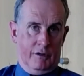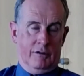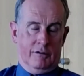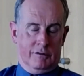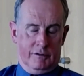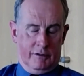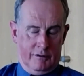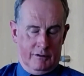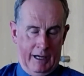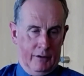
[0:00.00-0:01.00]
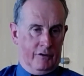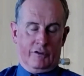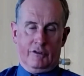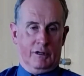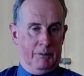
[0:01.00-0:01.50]
their
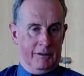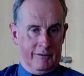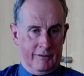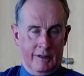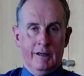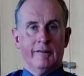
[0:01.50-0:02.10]
houses or their businesses.